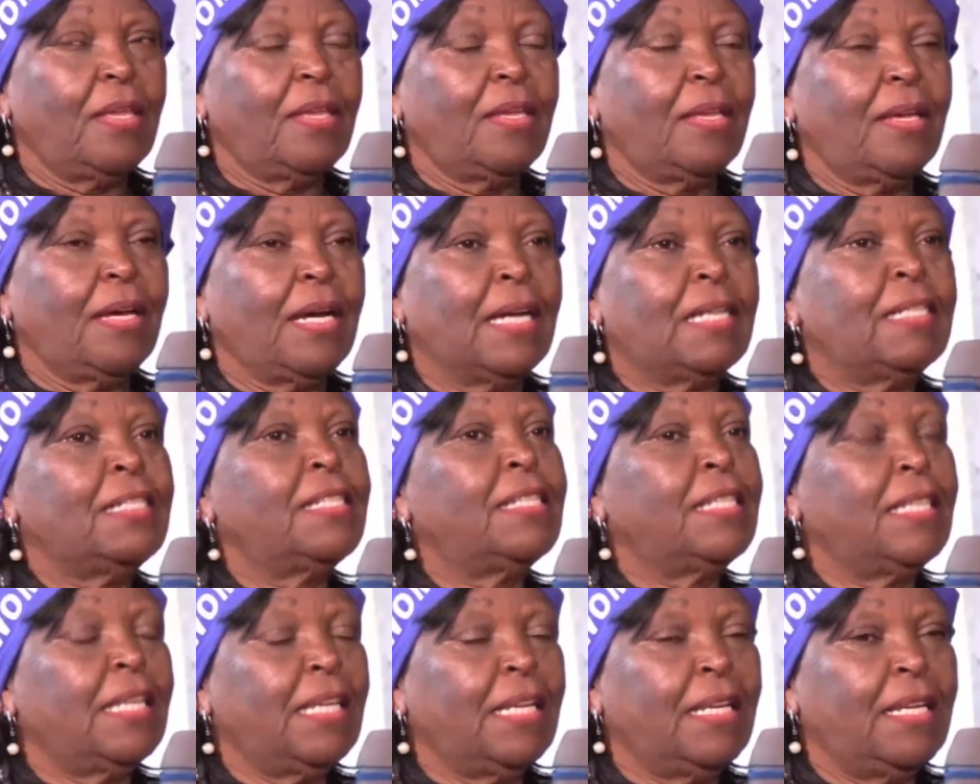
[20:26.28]
and
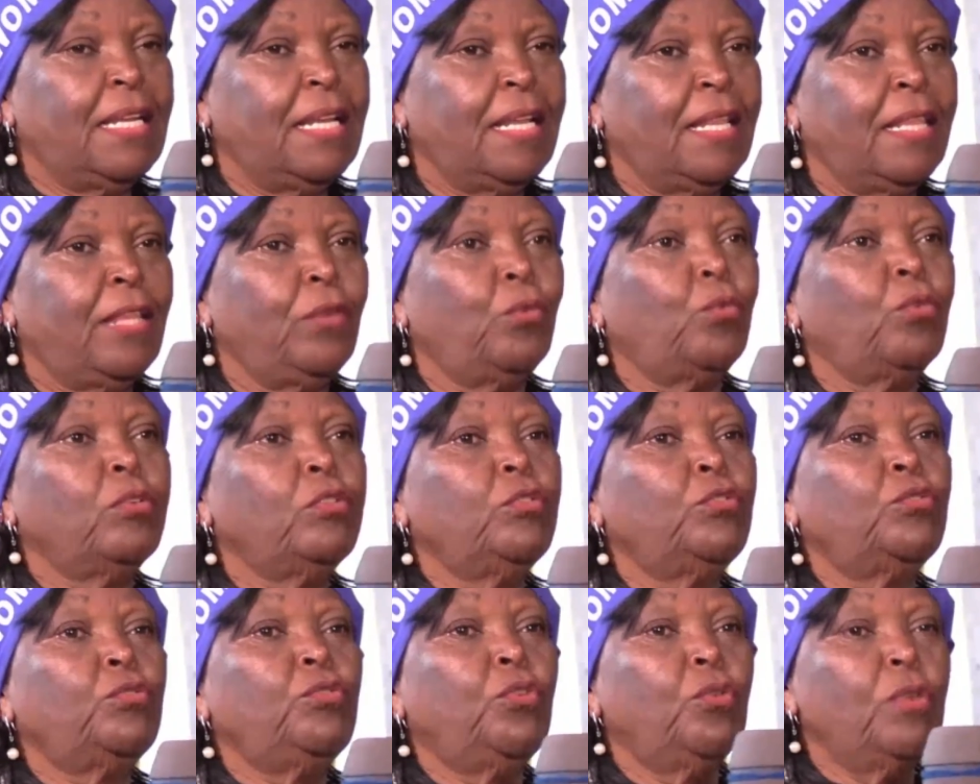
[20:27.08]
said they
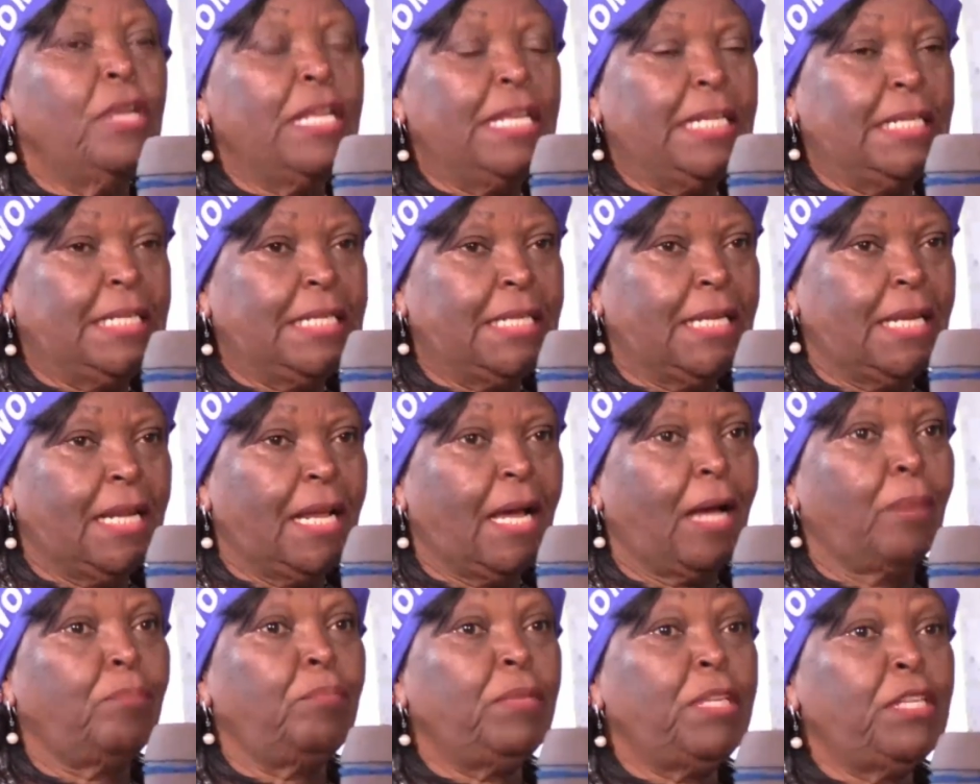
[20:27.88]
want to donate
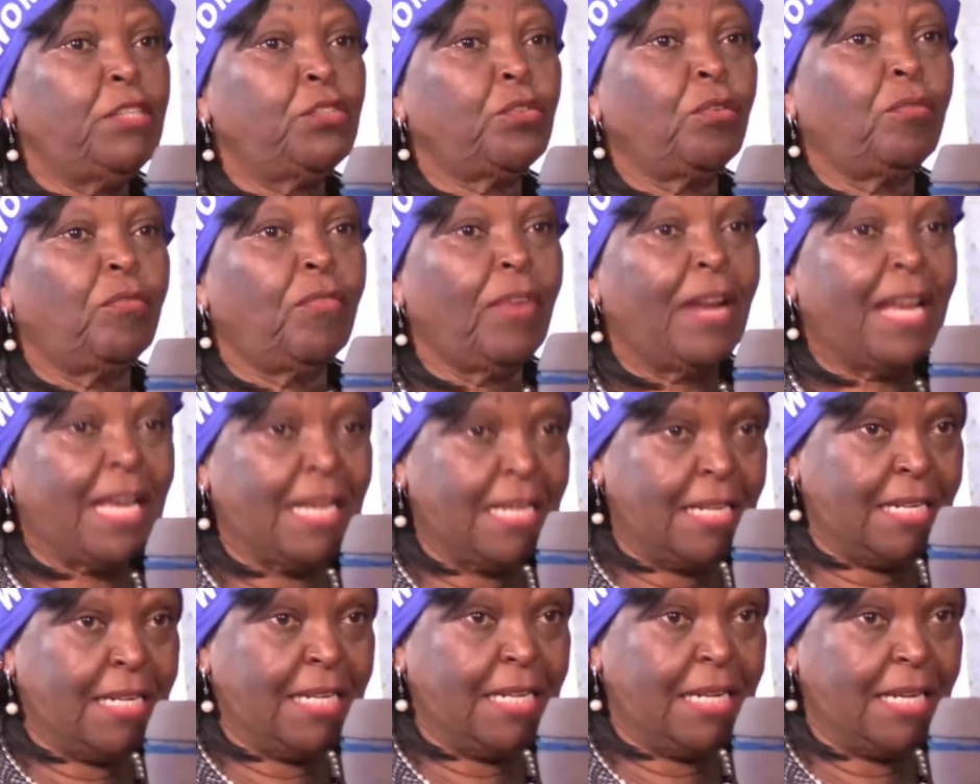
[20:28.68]
a piece of
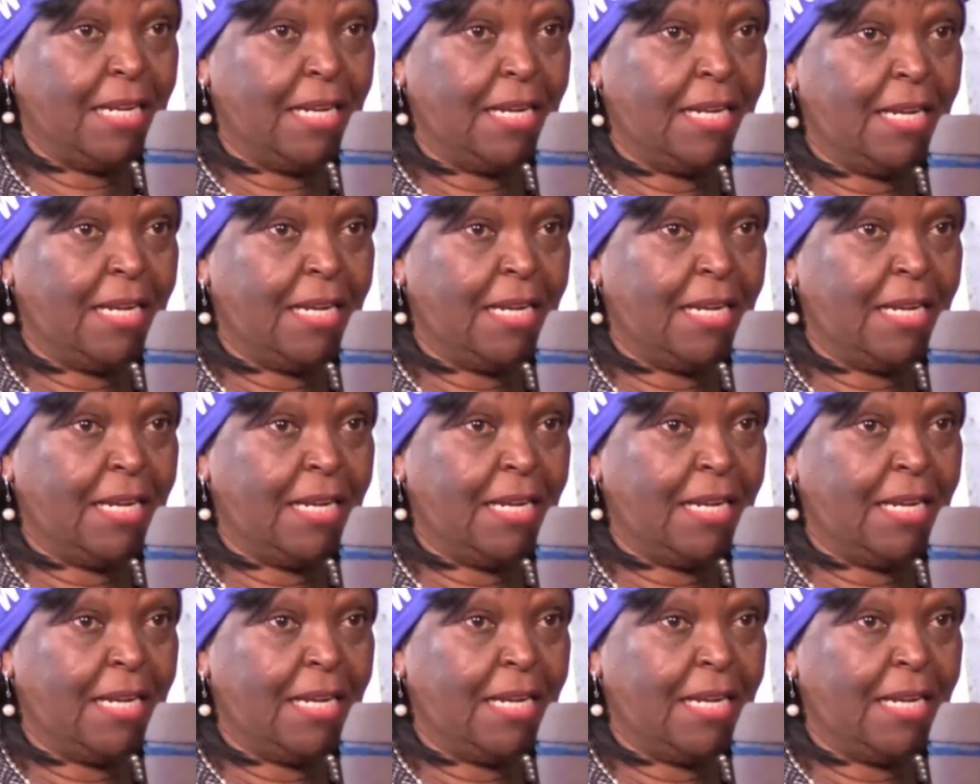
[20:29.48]
land.